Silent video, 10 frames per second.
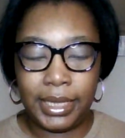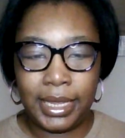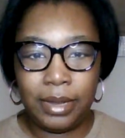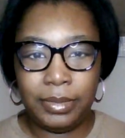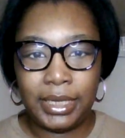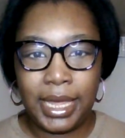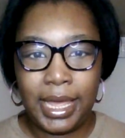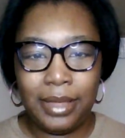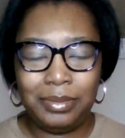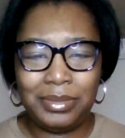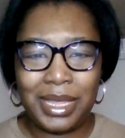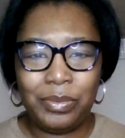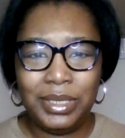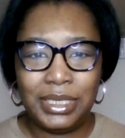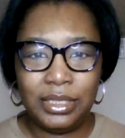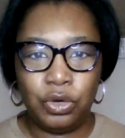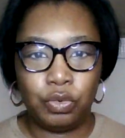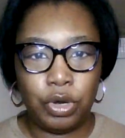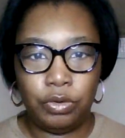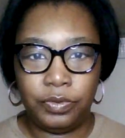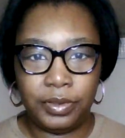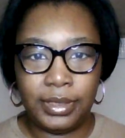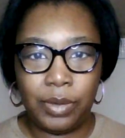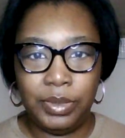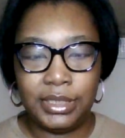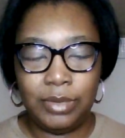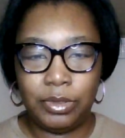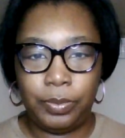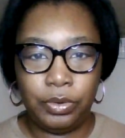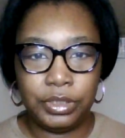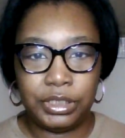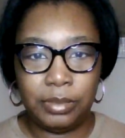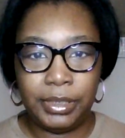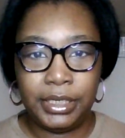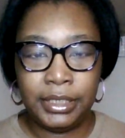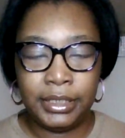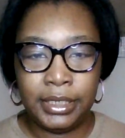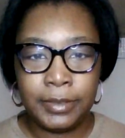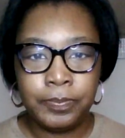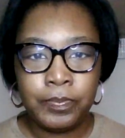And I'm glad that we see the growth that we see with Porsha because,